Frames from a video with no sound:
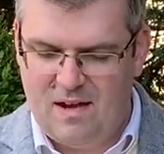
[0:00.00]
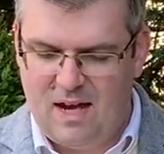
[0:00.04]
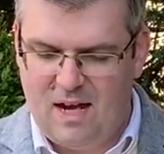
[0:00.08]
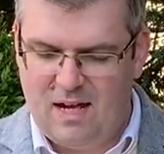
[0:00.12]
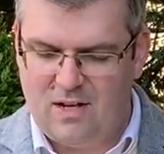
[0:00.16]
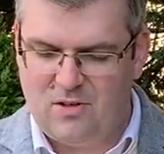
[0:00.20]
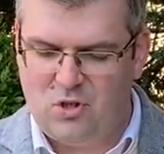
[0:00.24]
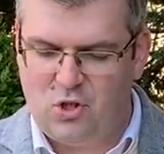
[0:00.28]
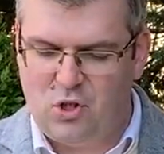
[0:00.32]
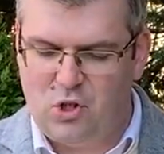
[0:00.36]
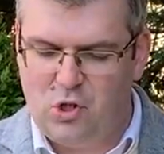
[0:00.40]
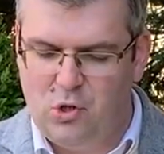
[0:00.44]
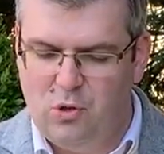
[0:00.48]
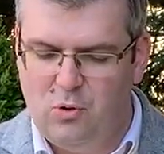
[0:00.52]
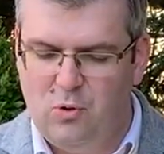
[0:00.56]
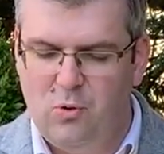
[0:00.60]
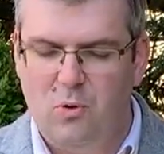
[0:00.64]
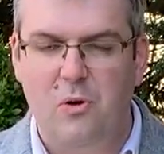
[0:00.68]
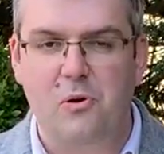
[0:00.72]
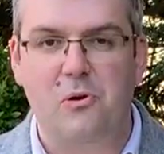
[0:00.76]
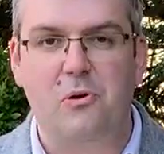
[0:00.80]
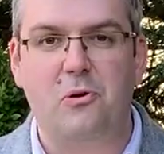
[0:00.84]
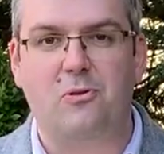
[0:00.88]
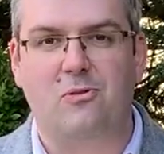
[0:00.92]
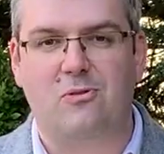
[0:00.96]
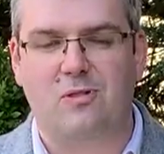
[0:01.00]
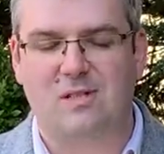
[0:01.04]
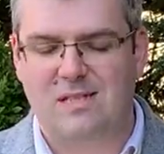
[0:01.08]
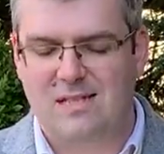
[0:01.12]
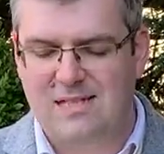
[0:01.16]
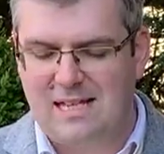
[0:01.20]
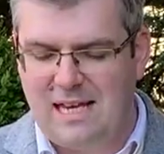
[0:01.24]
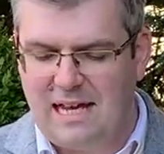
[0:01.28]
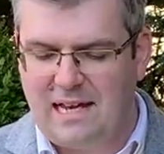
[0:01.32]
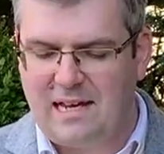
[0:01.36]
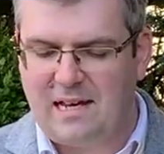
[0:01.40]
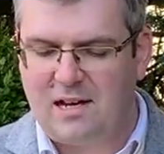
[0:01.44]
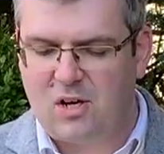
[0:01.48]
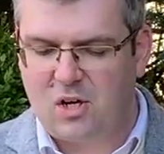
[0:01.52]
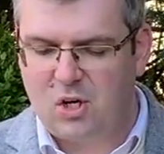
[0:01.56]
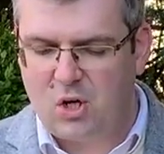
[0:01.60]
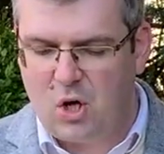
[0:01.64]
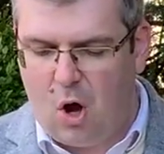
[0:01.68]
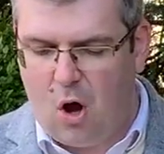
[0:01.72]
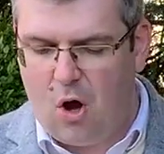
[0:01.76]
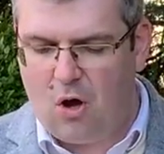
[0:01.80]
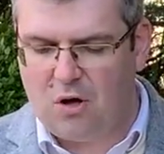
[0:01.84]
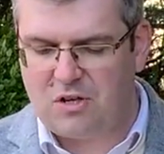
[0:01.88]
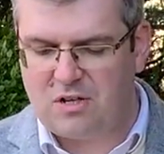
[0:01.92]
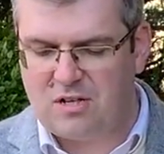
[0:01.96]
And you who seek
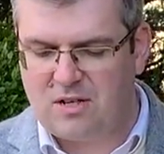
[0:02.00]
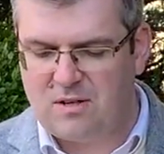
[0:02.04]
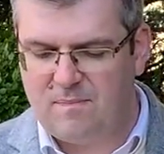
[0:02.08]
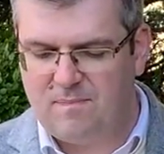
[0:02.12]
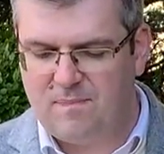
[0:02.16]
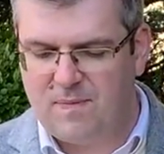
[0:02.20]
God,